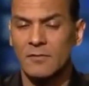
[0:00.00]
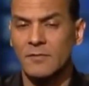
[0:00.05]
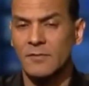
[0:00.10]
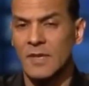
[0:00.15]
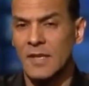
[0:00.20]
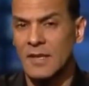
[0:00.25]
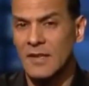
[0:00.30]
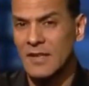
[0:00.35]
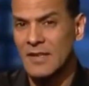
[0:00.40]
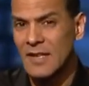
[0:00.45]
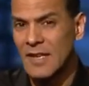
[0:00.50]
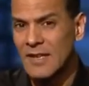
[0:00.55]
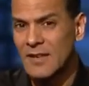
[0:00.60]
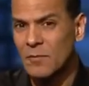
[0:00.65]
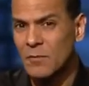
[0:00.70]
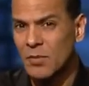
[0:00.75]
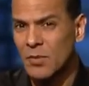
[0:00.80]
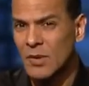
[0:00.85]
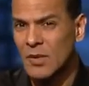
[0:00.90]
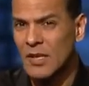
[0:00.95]
It
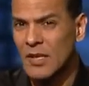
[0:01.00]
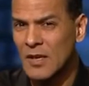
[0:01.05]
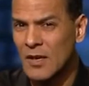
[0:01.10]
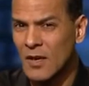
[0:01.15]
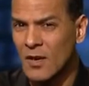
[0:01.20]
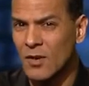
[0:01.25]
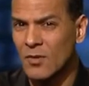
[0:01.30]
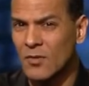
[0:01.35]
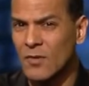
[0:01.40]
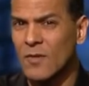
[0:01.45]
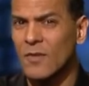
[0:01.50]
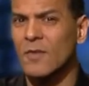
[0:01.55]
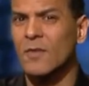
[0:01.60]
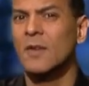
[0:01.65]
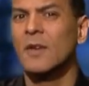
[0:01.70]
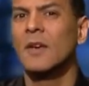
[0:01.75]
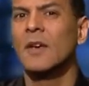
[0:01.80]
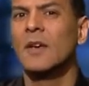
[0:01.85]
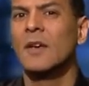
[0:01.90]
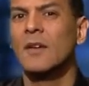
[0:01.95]
gets pretty
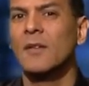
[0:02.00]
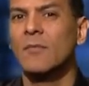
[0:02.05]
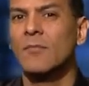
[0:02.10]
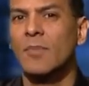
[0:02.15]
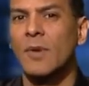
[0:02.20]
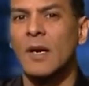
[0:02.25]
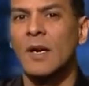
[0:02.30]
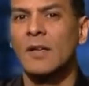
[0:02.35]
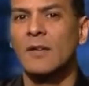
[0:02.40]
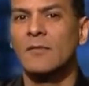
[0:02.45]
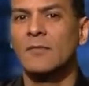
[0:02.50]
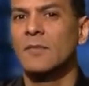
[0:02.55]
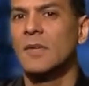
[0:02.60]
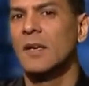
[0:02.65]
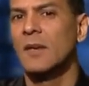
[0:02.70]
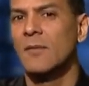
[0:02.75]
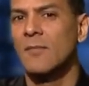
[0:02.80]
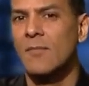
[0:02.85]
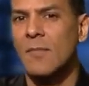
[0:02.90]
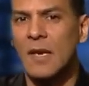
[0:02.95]
close, but
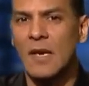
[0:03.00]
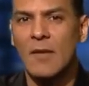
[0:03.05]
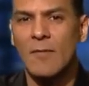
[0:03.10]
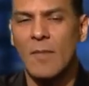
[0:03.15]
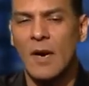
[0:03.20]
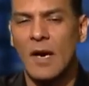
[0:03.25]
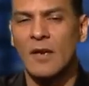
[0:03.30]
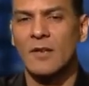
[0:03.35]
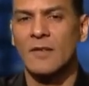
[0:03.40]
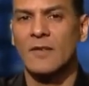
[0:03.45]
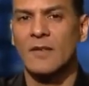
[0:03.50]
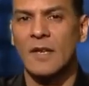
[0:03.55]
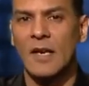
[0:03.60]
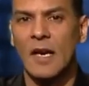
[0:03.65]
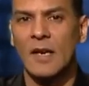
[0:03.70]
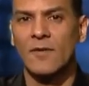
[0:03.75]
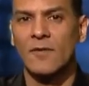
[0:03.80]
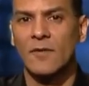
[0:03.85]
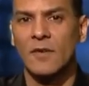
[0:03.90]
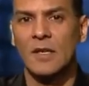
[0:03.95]
many monitors that
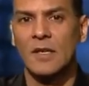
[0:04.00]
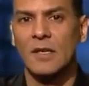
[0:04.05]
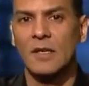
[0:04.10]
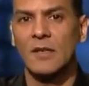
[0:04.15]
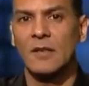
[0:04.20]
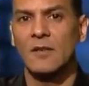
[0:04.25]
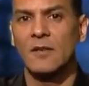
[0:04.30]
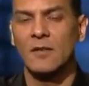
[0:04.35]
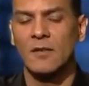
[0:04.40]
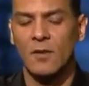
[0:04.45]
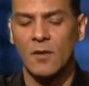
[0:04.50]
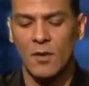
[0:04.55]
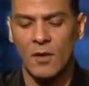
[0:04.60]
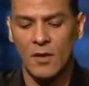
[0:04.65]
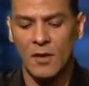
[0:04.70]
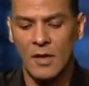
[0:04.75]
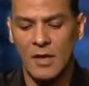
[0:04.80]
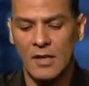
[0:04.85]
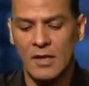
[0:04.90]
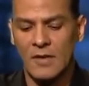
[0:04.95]
I've seen,
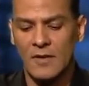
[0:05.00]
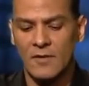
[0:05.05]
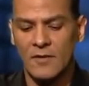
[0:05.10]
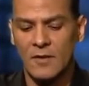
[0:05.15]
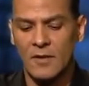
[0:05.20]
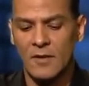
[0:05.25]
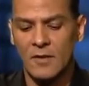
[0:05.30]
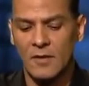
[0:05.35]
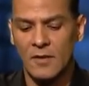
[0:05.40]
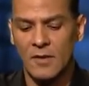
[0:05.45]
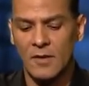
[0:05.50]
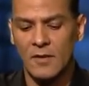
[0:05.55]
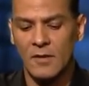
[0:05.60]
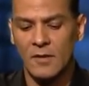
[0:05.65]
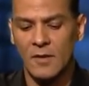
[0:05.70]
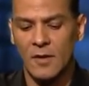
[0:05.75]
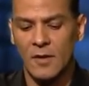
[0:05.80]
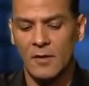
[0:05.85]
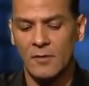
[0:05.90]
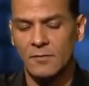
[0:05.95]
or at least
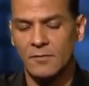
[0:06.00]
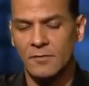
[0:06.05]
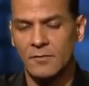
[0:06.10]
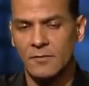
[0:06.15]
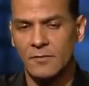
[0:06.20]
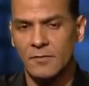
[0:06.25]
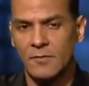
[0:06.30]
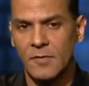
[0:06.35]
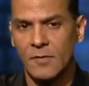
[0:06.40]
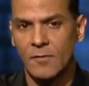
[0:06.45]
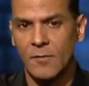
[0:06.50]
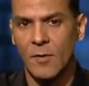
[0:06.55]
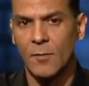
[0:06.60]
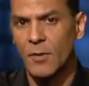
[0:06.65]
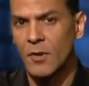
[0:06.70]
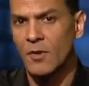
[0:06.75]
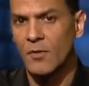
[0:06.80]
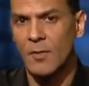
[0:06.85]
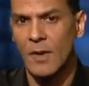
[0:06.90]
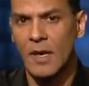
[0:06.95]
the
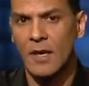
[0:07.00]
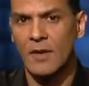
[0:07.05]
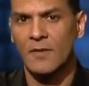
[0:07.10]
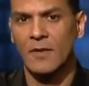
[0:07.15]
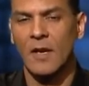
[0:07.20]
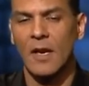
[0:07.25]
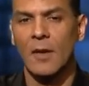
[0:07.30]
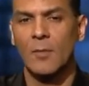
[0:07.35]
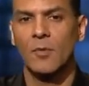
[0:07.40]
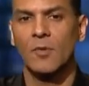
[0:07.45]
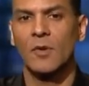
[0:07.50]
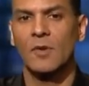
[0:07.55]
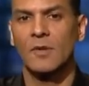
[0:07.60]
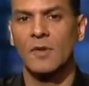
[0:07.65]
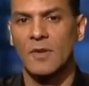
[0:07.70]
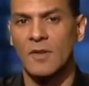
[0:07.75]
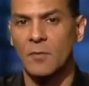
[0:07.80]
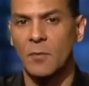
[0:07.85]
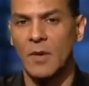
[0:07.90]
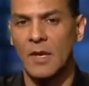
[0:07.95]
computer monitors that Apple
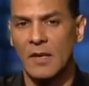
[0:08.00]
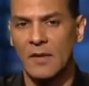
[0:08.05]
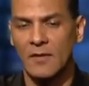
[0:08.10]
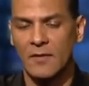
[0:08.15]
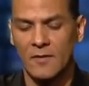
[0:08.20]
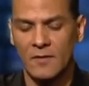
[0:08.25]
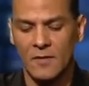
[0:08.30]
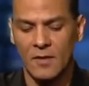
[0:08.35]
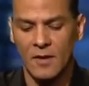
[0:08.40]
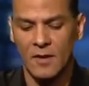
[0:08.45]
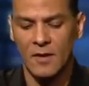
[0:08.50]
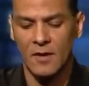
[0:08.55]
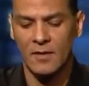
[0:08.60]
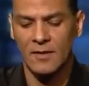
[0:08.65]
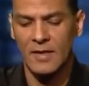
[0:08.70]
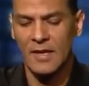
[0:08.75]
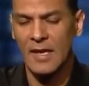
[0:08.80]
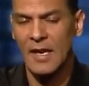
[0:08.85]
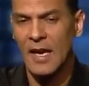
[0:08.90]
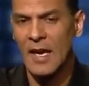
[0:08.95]
displays,
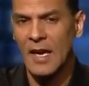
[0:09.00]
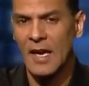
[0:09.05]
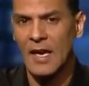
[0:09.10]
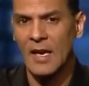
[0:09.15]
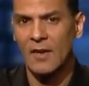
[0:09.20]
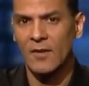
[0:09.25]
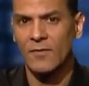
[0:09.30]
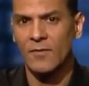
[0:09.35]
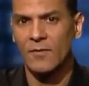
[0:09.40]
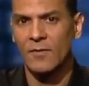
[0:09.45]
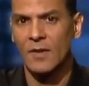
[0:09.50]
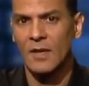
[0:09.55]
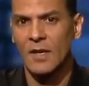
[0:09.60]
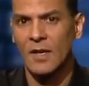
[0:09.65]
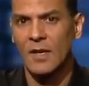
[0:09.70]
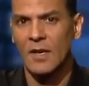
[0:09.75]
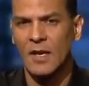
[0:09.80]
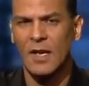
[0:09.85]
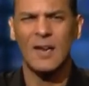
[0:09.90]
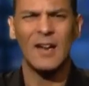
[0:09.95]
they have
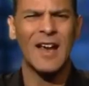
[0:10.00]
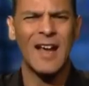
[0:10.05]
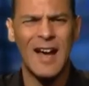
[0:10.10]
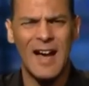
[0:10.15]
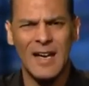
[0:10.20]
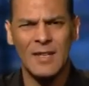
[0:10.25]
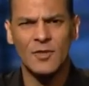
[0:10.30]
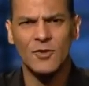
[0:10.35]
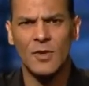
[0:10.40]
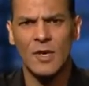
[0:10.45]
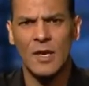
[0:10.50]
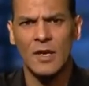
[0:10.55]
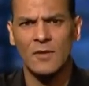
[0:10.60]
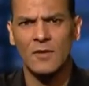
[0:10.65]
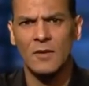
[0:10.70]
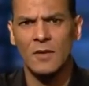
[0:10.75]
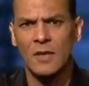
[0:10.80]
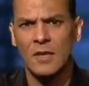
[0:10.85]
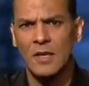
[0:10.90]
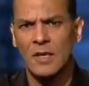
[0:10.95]
a lot of
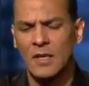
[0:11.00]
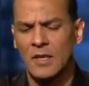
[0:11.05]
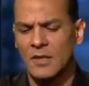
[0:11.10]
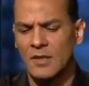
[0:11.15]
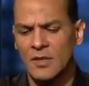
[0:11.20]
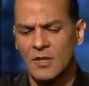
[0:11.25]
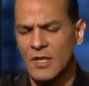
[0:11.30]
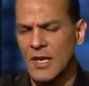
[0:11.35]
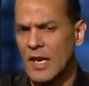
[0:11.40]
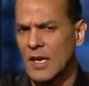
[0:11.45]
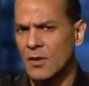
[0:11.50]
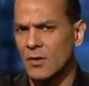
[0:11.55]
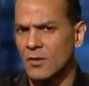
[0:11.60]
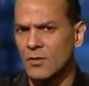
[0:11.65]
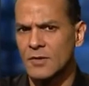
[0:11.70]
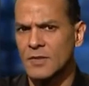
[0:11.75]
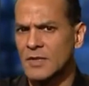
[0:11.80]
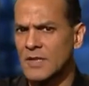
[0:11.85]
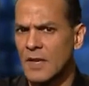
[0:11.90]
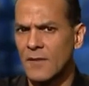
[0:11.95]
contrast. And the
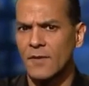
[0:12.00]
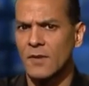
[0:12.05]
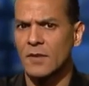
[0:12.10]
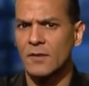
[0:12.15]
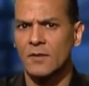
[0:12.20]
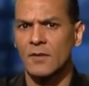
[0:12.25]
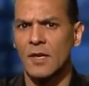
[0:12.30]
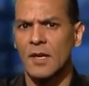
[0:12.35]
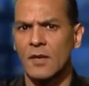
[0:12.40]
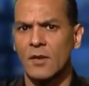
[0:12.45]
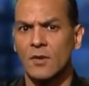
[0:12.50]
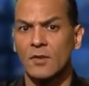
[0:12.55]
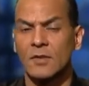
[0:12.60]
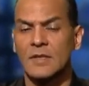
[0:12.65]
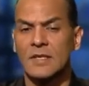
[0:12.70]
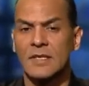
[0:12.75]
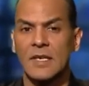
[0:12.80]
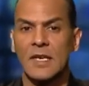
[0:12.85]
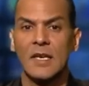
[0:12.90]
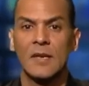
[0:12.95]
shadows definitely do not look the
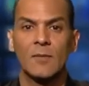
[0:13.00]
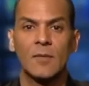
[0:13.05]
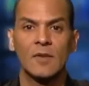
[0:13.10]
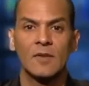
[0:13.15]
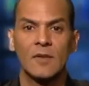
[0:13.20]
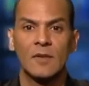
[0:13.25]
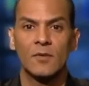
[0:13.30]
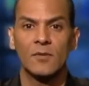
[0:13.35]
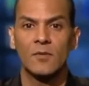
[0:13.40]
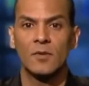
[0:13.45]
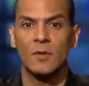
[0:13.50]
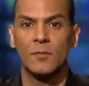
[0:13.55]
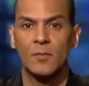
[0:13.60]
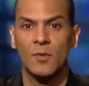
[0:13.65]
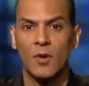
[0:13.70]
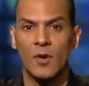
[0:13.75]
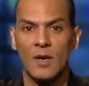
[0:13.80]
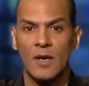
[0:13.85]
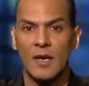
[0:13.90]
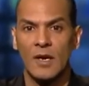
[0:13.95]
same as they do on a
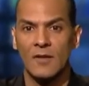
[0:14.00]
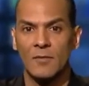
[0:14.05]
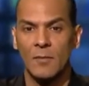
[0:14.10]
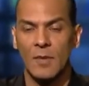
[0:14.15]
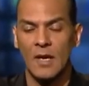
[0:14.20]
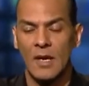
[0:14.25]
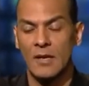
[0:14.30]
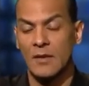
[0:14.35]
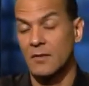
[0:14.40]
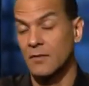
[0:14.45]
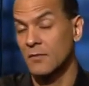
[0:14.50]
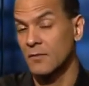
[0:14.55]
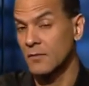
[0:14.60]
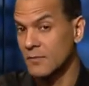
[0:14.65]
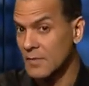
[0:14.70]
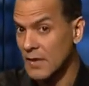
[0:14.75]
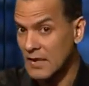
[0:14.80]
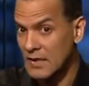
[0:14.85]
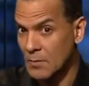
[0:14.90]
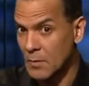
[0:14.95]
broadcast monitor.
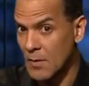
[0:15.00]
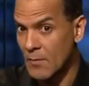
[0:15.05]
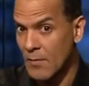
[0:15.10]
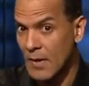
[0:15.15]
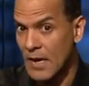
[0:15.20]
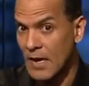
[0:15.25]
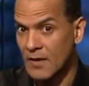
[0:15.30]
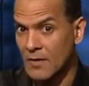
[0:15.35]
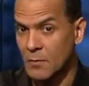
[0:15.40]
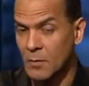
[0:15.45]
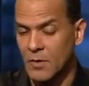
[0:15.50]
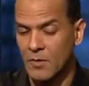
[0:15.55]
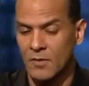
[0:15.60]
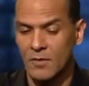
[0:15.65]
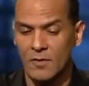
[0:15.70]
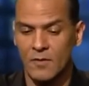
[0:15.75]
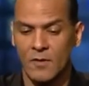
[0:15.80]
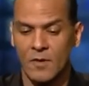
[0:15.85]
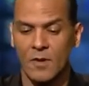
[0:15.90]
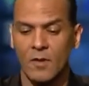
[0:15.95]
That's been my
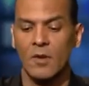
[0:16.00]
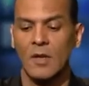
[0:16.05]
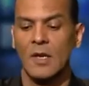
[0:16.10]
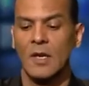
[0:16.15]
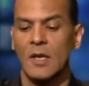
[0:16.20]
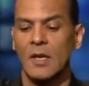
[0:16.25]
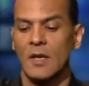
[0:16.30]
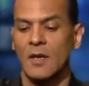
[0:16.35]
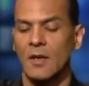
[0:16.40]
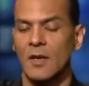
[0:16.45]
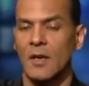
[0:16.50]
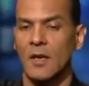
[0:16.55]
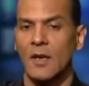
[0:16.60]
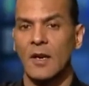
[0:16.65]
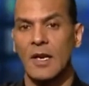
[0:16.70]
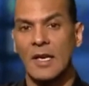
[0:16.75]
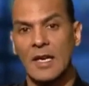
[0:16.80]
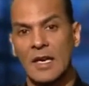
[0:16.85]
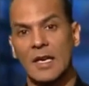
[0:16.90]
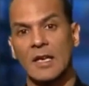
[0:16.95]
experience. So
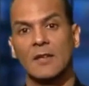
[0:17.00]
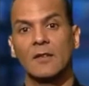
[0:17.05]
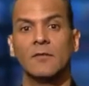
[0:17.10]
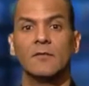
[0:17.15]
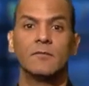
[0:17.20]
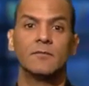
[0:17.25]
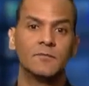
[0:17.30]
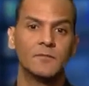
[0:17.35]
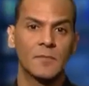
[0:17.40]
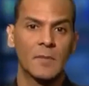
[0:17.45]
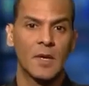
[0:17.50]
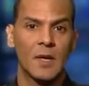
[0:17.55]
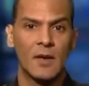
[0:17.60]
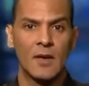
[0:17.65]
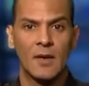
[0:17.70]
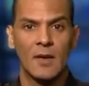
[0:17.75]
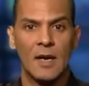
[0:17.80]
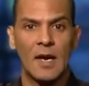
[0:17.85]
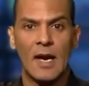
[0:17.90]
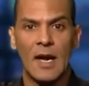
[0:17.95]
again,
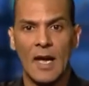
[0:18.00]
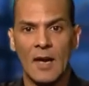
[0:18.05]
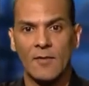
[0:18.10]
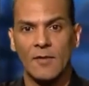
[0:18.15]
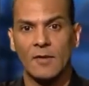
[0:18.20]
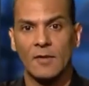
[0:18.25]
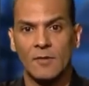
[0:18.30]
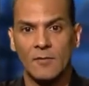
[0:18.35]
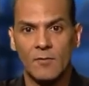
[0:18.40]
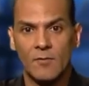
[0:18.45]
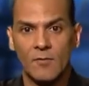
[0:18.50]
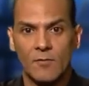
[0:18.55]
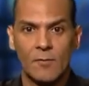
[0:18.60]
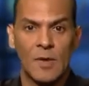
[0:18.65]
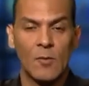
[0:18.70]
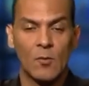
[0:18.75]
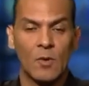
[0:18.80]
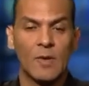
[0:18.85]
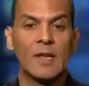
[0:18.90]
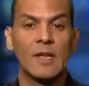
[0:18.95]
I haven't
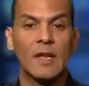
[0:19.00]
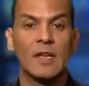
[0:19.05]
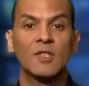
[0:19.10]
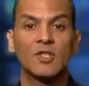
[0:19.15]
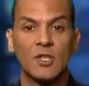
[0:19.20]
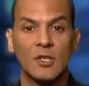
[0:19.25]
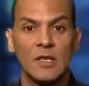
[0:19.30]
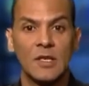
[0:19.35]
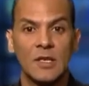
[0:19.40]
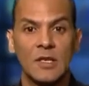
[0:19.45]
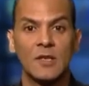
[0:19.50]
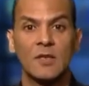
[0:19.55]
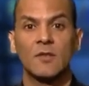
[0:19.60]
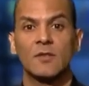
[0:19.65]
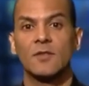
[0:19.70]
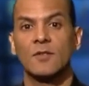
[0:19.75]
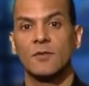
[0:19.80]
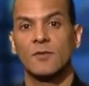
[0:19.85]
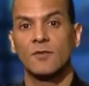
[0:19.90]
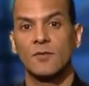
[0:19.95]
been with an
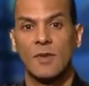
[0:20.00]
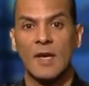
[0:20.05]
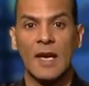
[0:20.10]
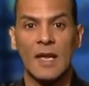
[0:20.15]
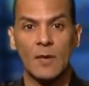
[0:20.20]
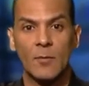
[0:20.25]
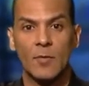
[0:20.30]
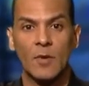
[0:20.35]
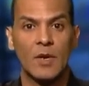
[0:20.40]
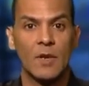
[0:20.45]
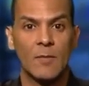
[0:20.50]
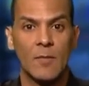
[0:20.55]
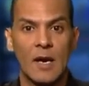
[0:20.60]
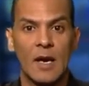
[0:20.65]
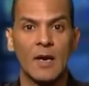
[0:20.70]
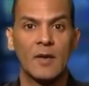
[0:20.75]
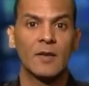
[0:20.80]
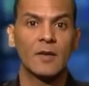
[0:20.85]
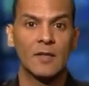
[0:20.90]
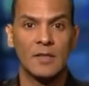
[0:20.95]
engineer to calibrate a
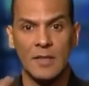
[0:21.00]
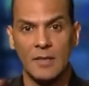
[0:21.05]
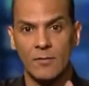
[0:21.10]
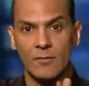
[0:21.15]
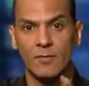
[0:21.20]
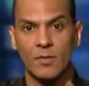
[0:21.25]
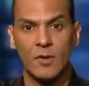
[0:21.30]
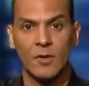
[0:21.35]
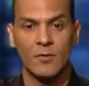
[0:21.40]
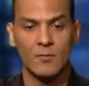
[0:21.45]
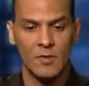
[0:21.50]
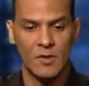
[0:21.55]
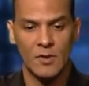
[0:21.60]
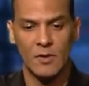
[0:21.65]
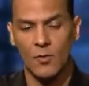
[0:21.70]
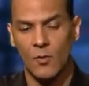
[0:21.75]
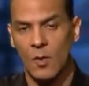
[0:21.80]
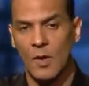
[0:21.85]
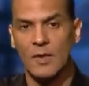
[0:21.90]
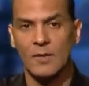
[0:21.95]
monitor and then put them,
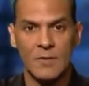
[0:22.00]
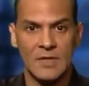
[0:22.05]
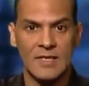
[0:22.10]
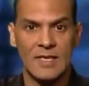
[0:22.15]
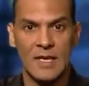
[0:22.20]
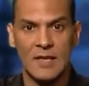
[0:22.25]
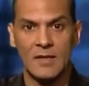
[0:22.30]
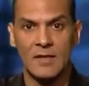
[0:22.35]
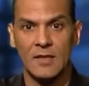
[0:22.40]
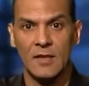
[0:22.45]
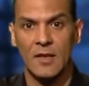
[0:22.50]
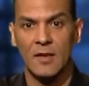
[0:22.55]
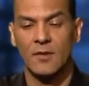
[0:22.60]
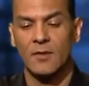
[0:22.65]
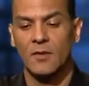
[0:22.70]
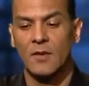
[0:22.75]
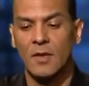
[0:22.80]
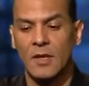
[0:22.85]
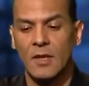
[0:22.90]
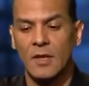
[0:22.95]
one beside the other.